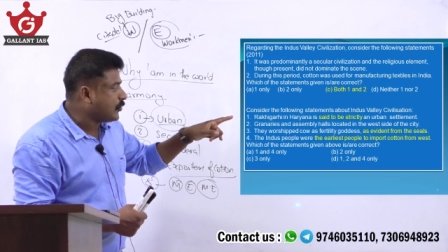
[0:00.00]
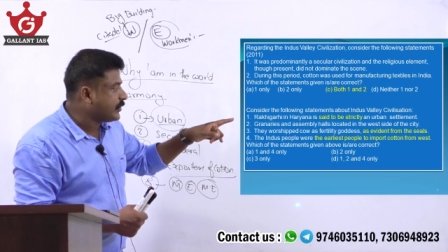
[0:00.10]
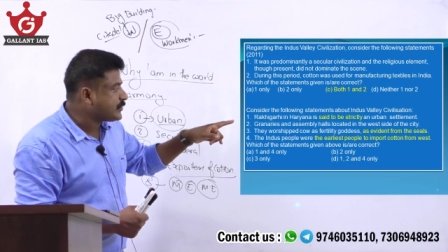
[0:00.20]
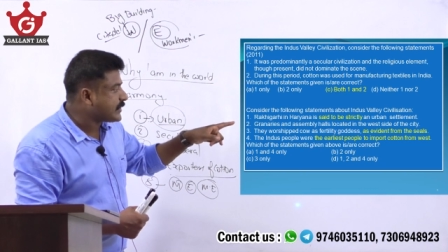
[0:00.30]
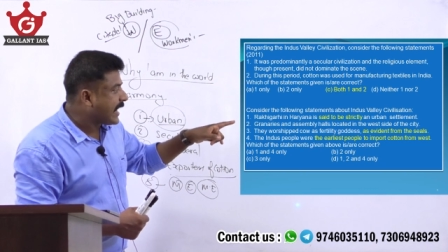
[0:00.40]

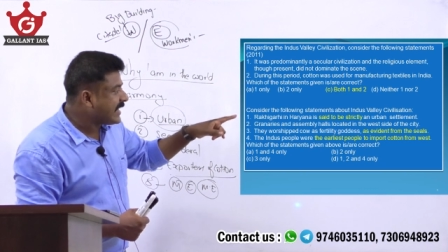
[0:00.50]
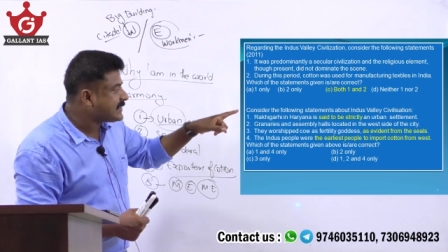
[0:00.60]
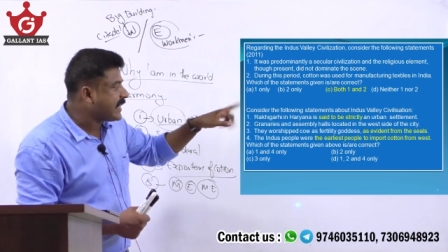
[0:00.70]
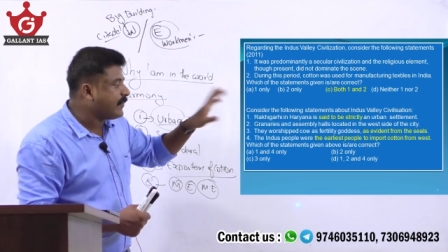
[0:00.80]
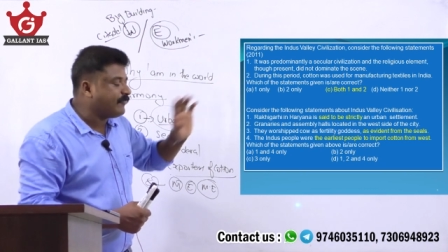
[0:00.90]
goddess,
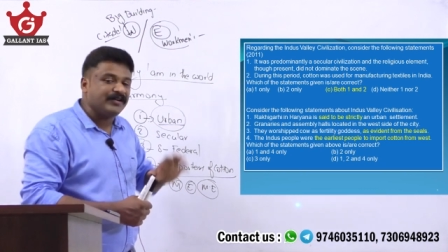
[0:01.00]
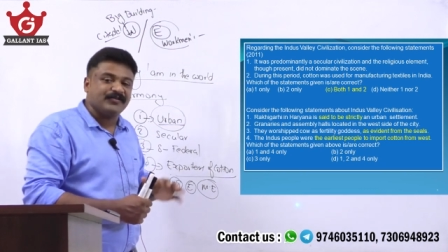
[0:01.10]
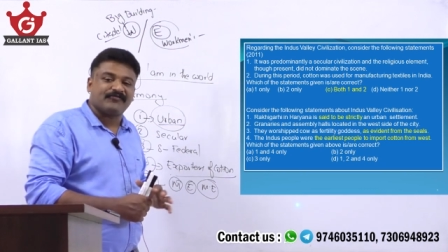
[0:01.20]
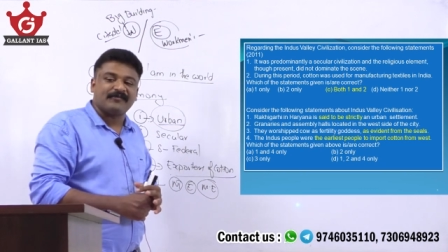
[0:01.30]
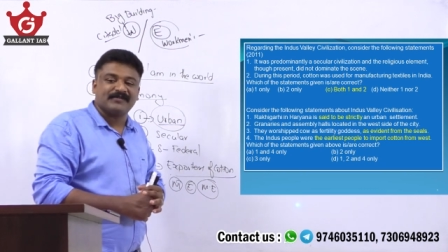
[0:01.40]
as evident
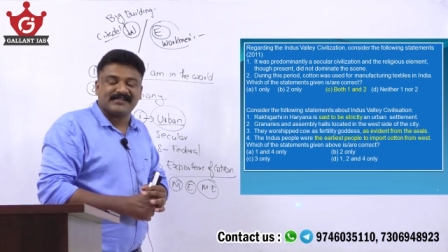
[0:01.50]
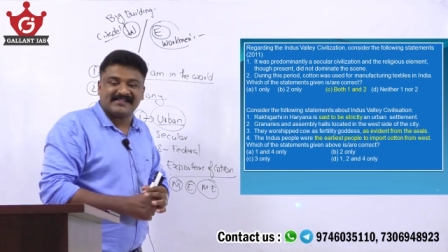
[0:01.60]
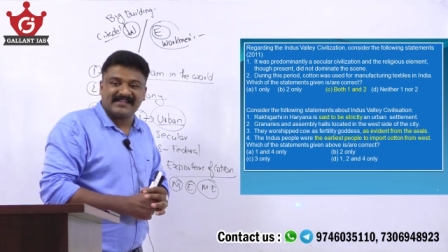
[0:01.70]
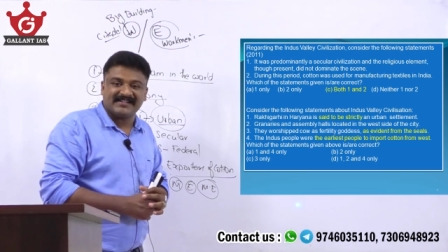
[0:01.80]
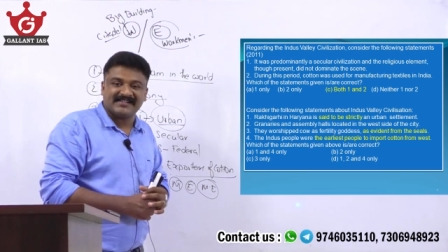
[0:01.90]
from the
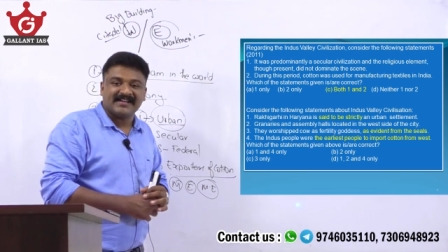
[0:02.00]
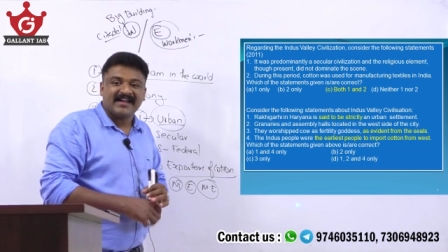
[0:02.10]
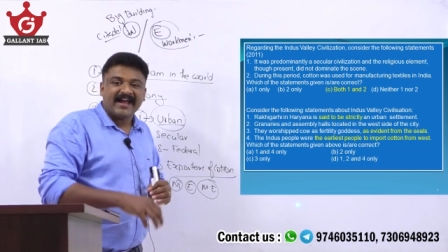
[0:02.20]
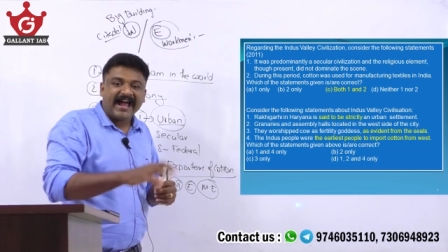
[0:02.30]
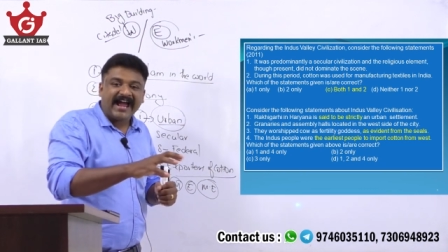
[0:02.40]
seals.
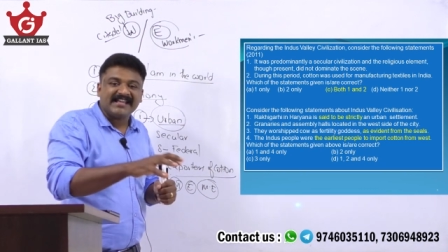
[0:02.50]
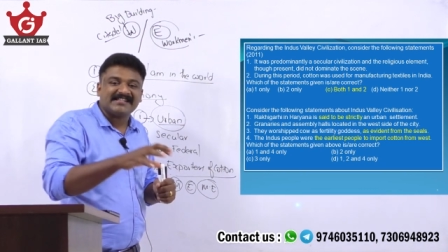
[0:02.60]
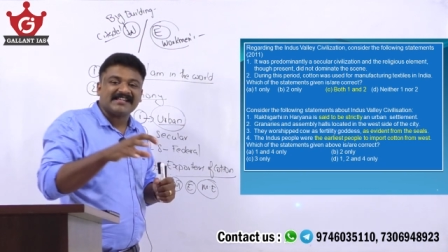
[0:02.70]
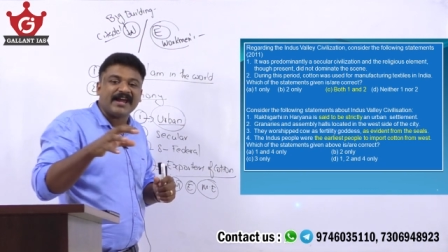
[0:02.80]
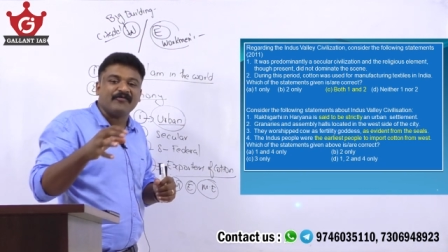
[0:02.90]

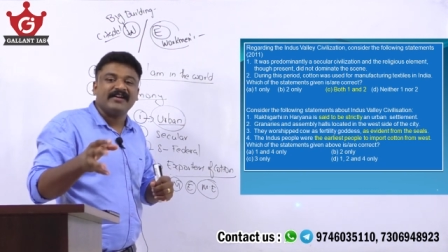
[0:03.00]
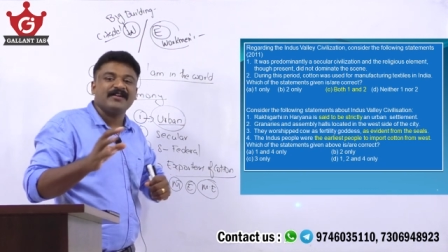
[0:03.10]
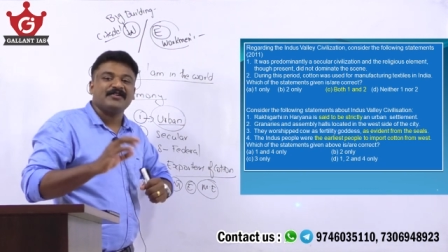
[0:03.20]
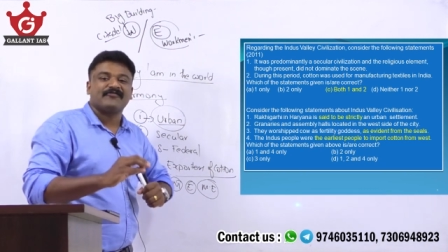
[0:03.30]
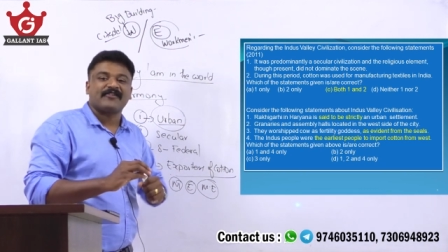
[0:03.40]
As
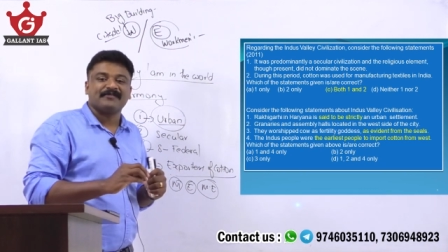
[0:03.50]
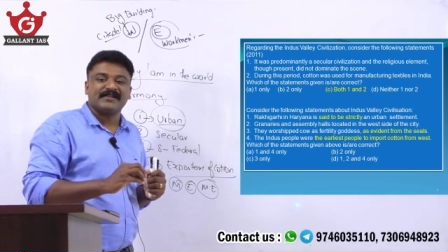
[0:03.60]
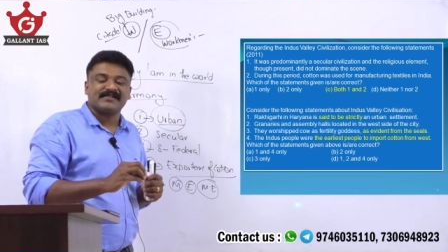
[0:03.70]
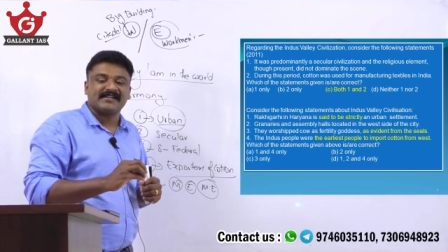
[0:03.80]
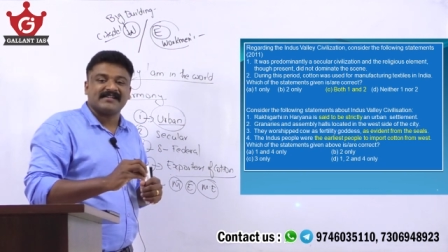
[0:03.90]
evident from
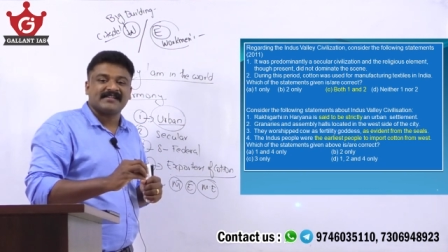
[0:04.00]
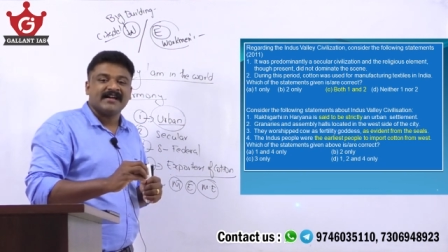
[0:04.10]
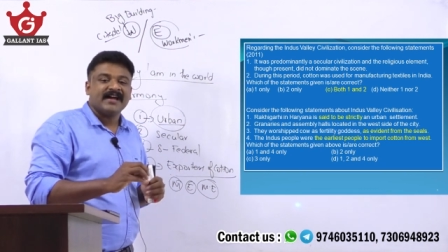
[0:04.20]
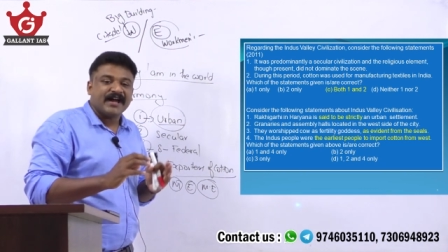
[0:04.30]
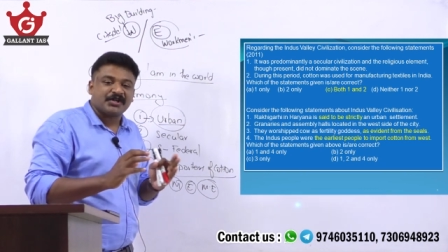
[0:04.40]
the seals.
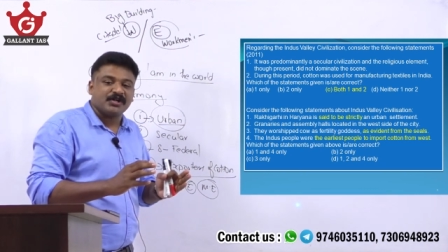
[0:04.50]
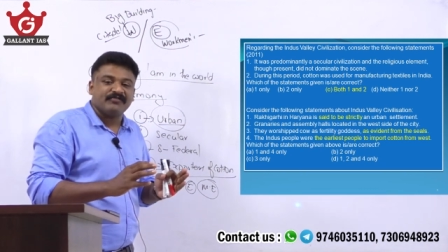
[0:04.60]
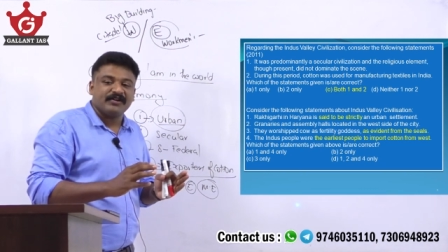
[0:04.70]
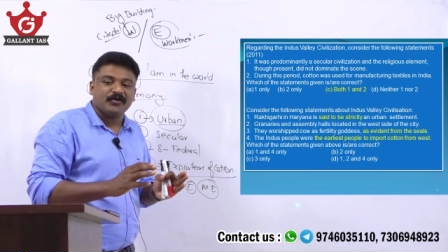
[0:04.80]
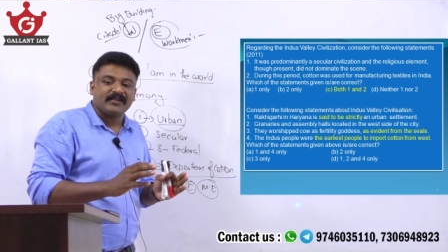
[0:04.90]
Actually,
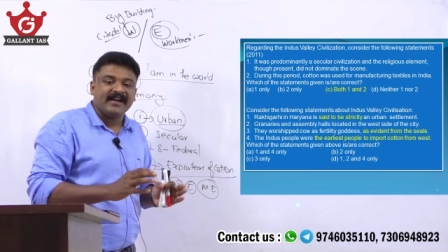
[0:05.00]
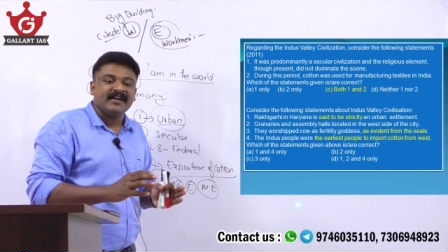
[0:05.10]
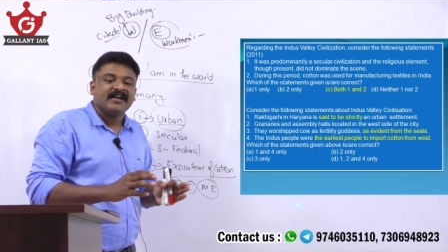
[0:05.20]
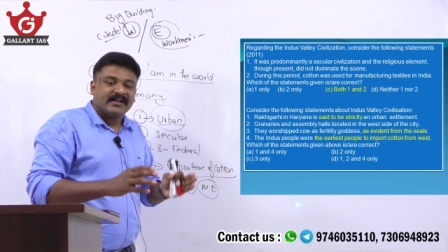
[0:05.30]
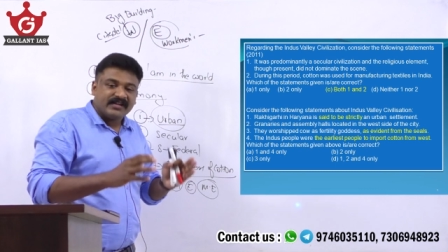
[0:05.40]
we know
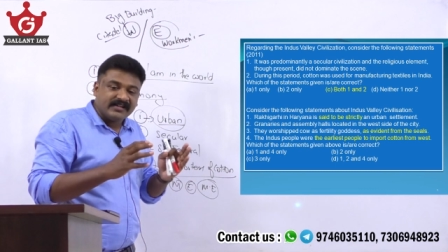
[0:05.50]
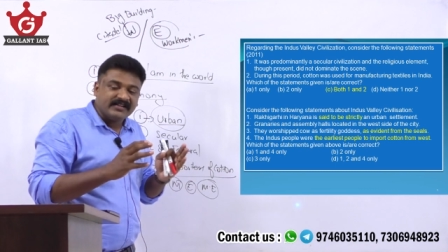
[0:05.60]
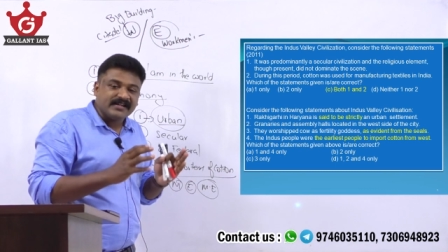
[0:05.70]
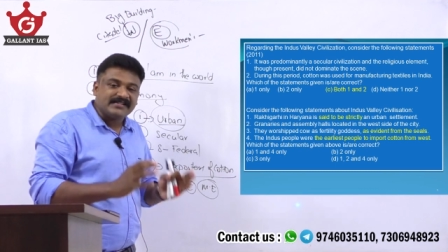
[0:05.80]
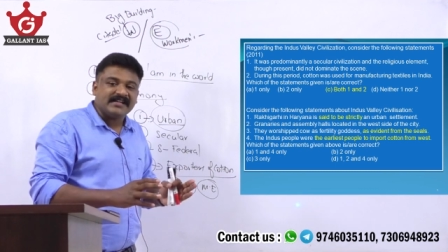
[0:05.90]
that in
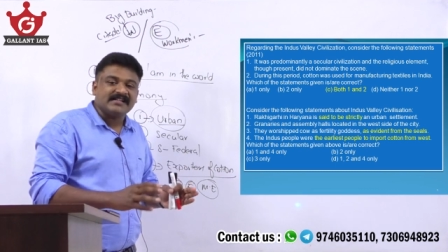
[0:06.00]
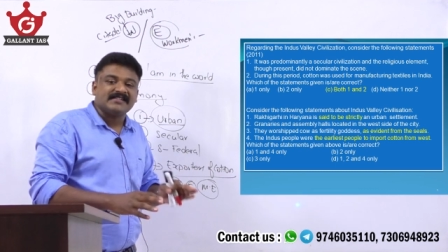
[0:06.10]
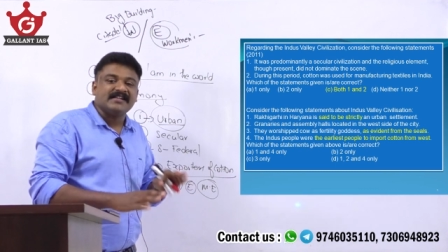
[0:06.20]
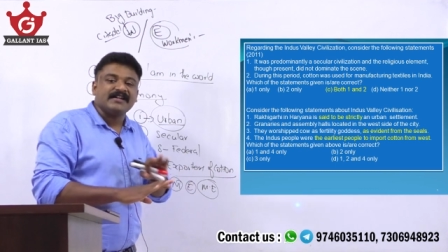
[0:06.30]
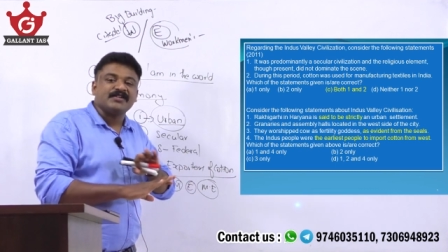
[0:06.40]
the
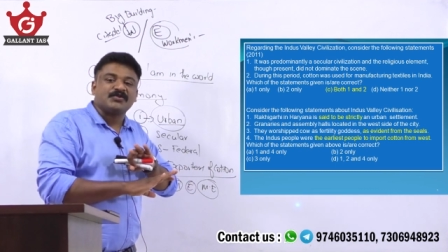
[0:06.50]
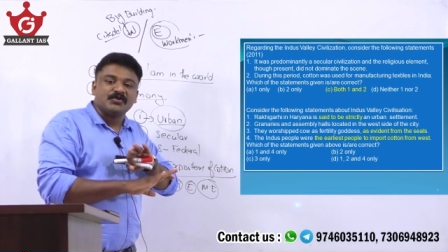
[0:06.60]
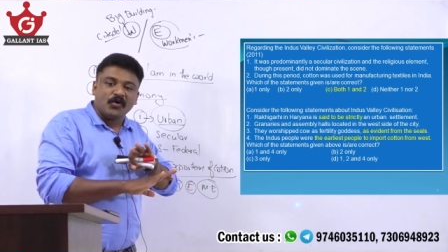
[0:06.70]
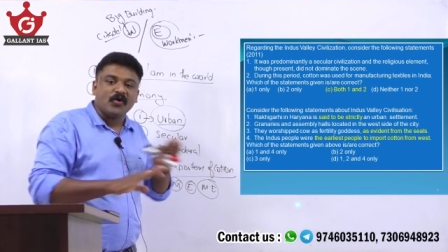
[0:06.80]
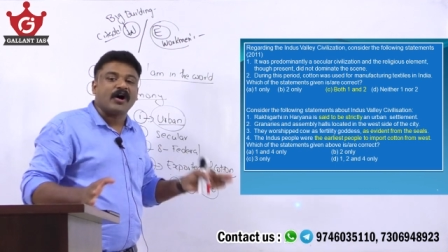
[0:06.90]
seals there is
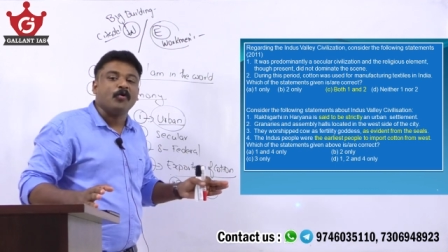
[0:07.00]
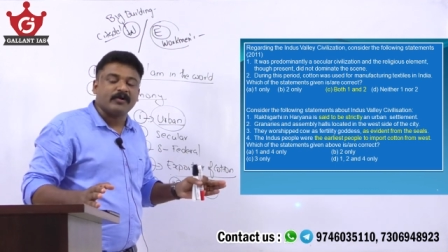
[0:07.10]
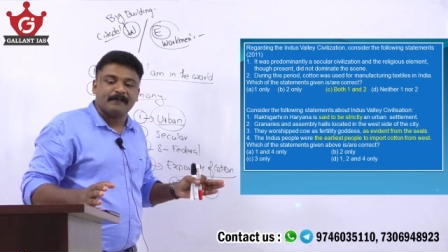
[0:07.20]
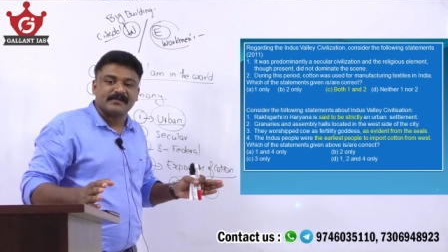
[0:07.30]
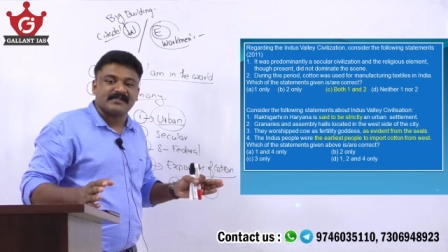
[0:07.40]
no cow
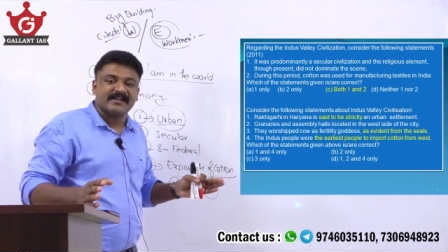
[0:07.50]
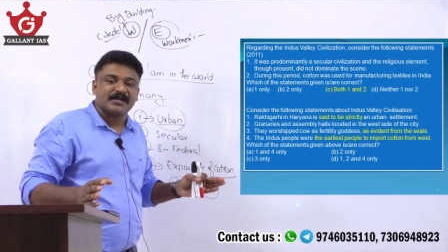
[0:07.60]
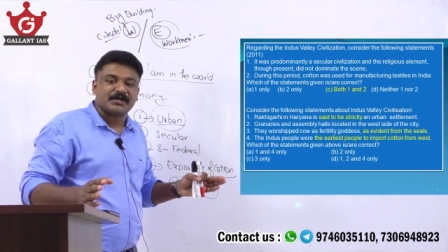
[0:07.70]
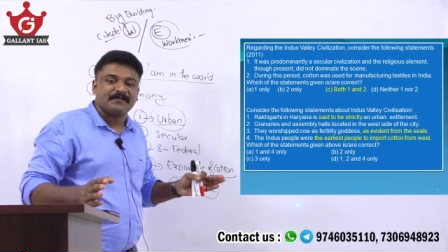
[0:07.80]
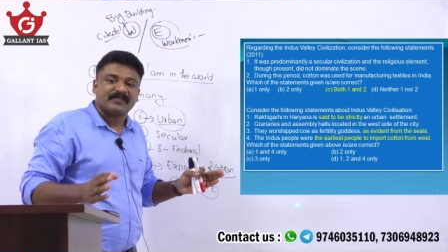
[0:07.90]

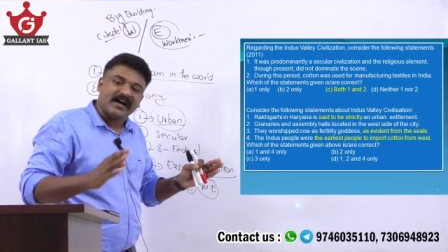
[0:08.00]
representation.